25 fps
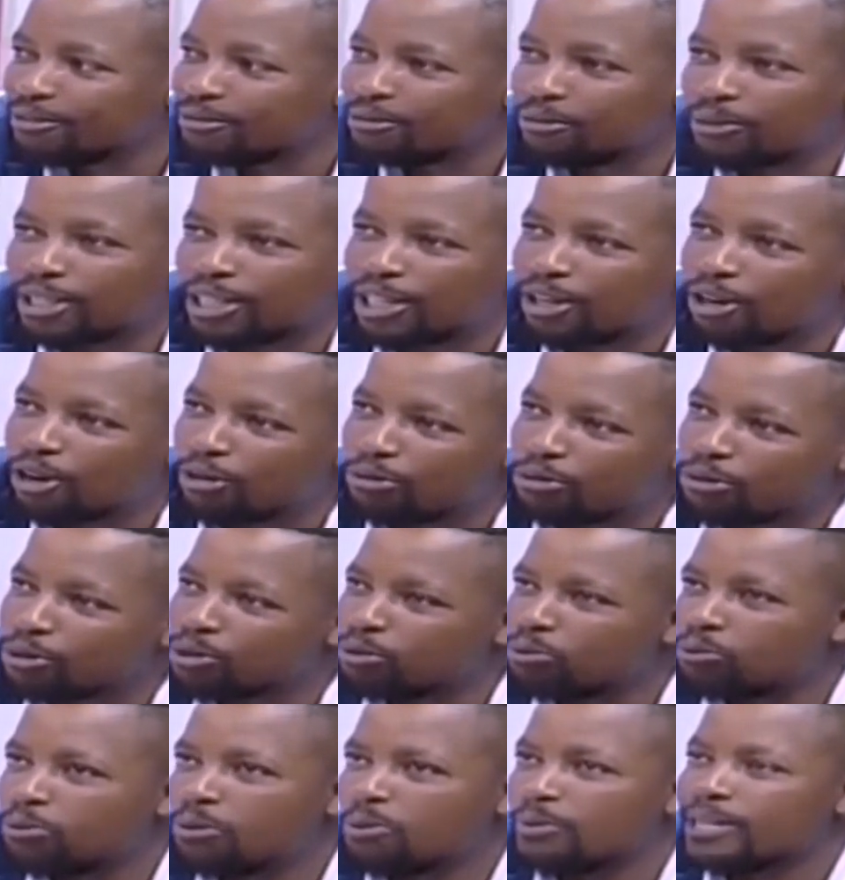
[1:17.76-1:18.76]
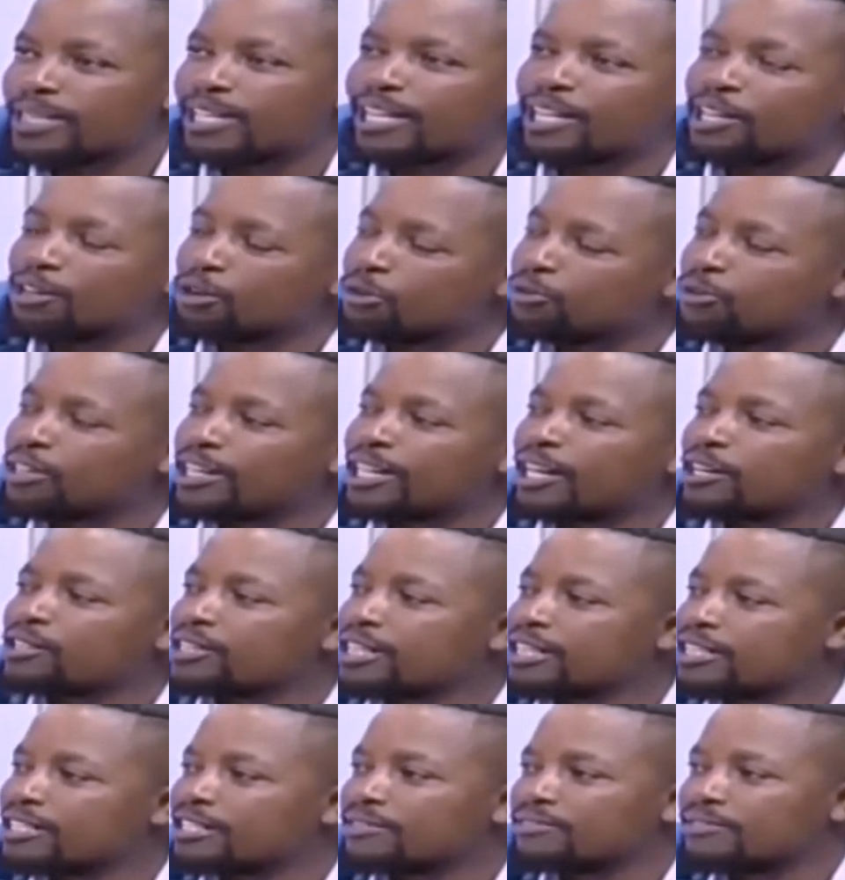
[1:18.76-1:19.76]
We we we basically offering
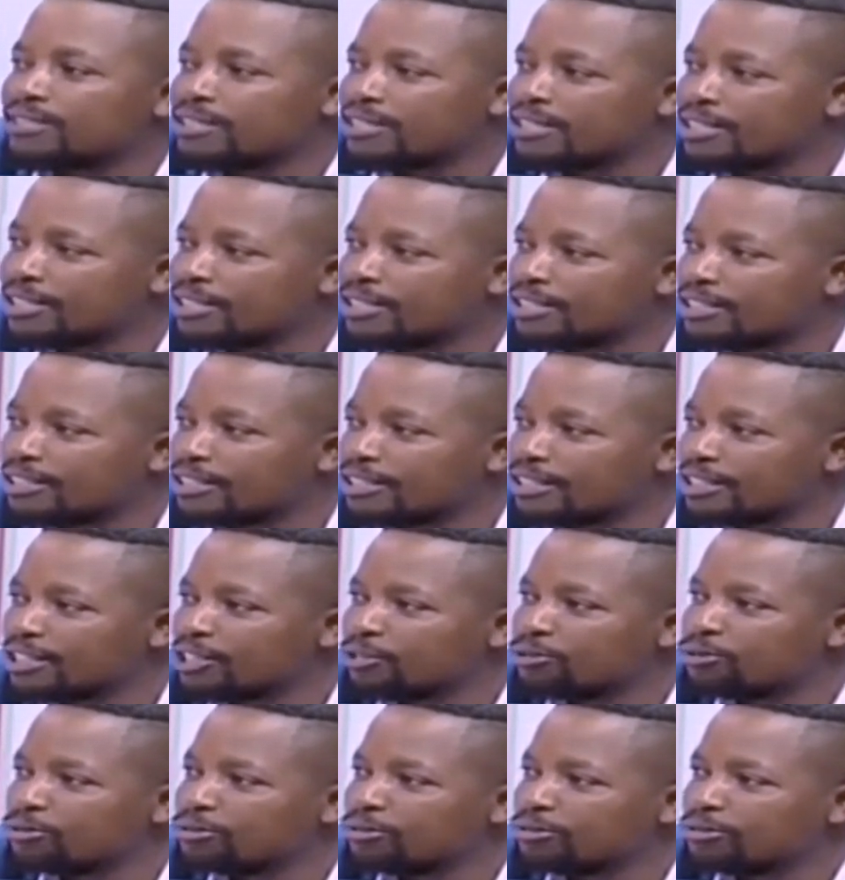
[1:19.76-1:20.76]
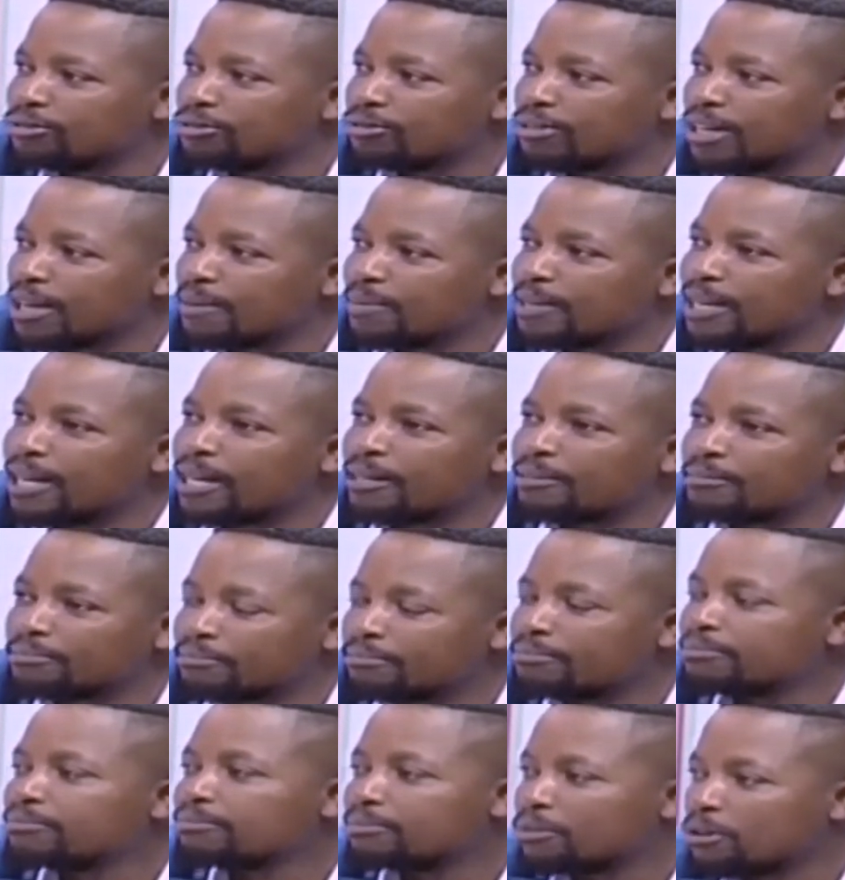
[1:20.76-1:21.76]
alternatives into, I mean,
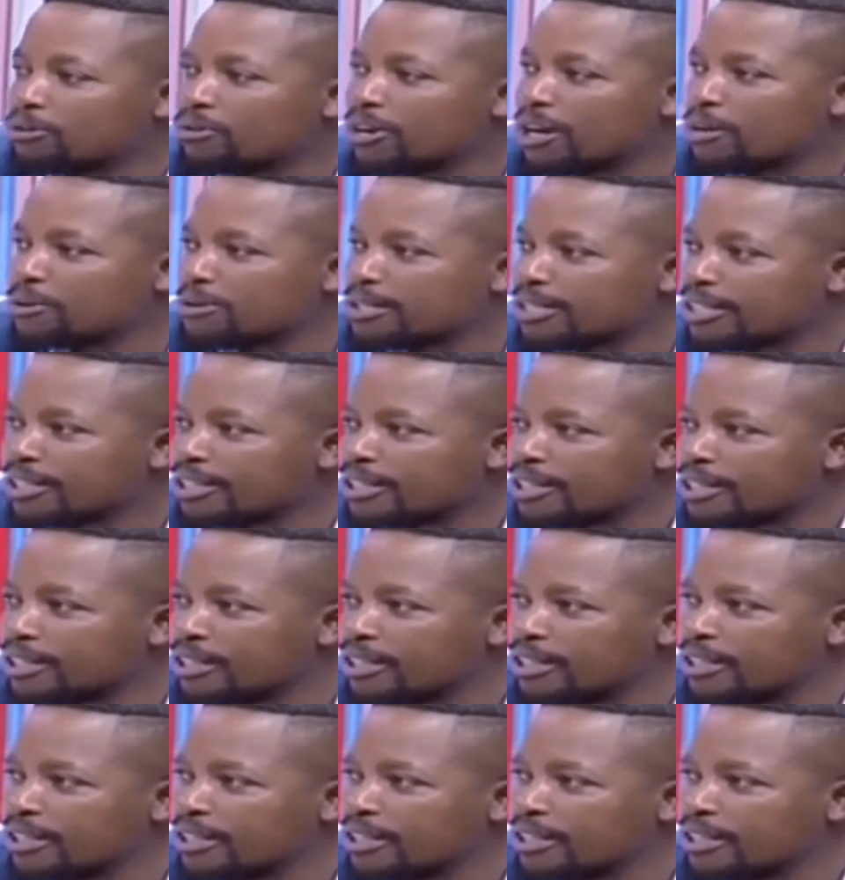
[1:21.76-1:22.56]
uh, of housing.